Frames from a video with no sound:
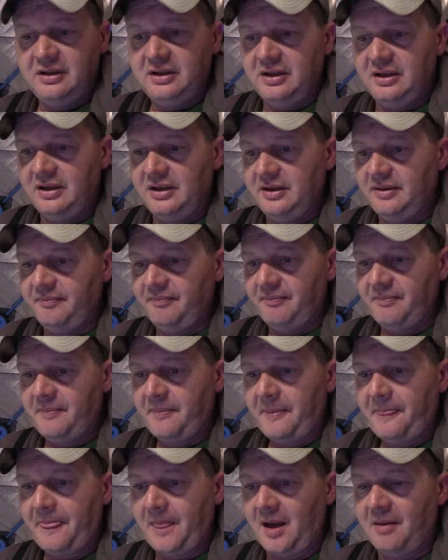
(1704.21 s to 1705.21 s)
Um,
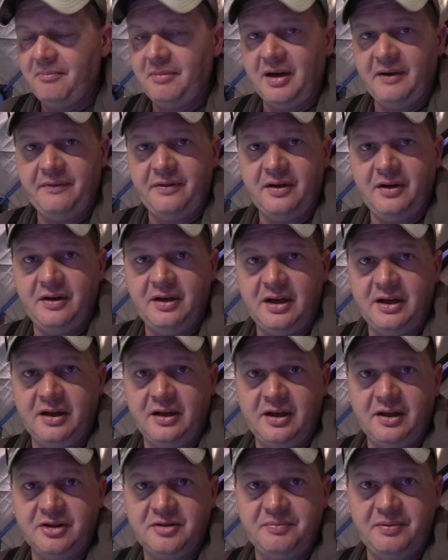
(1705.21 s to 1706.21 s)
I'm by far not
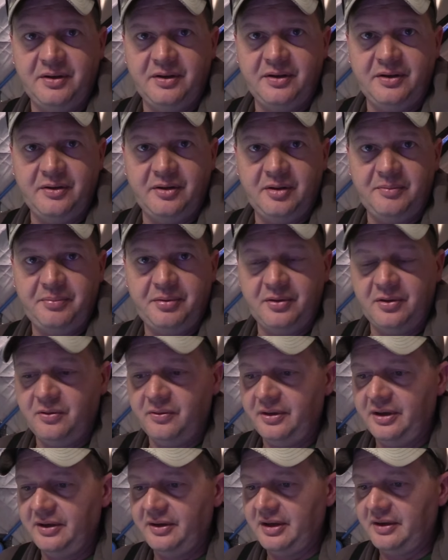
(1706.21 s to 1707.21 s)
an expert or a pro
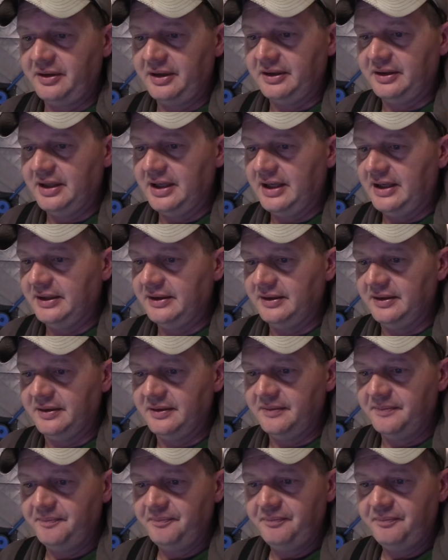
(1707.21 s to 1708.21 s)
or anything like that, and